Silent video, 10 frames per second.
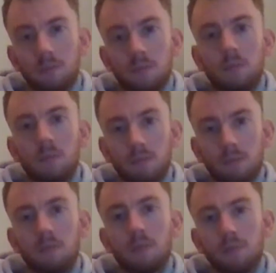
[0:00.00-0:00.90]

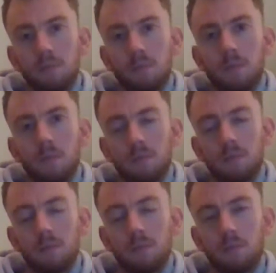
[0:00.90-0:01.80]

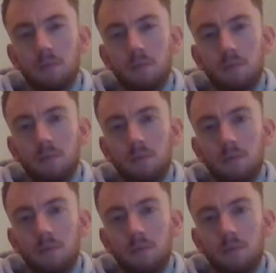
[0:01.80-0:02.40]
This person isn't speaking.